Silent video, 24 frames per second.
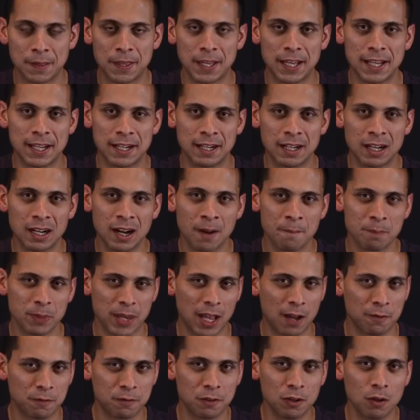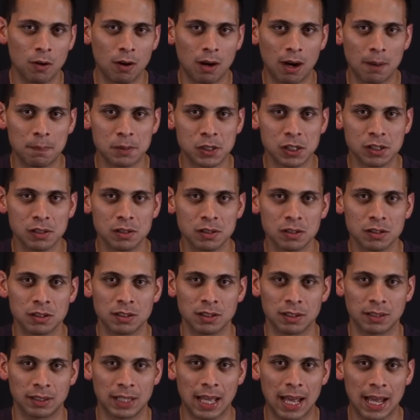Then a few options
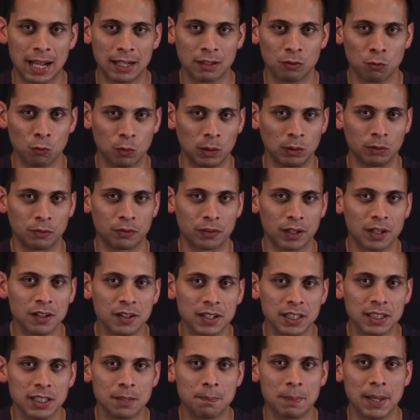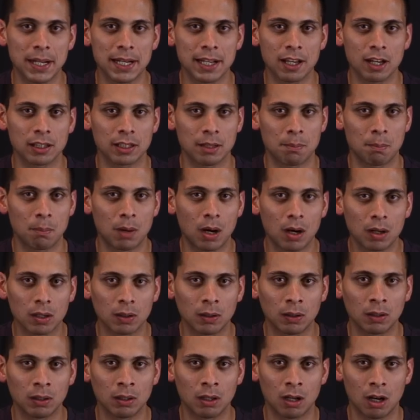that will vary depending on the
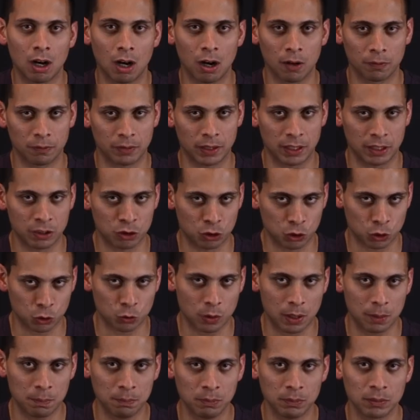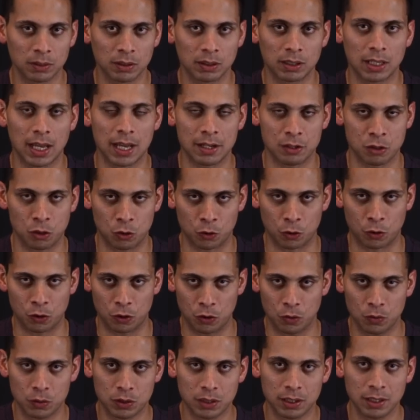model of the strip that you're
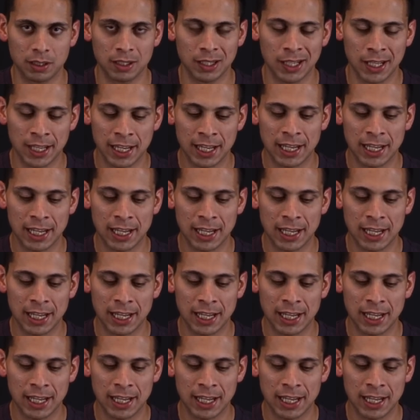using.